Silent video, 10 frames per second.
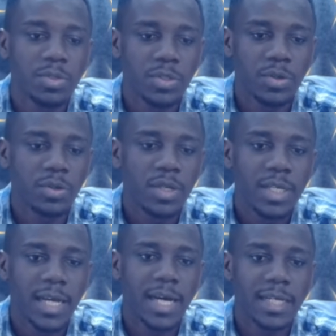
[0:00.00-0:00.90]
you know,
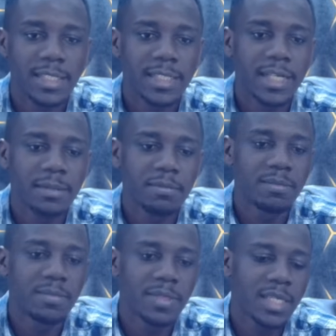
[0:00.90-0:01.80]

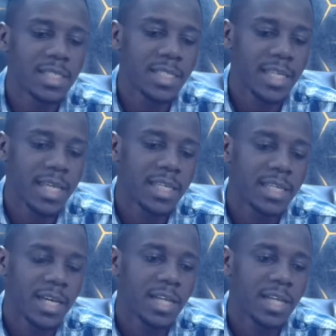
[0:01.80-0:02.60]
and yesterday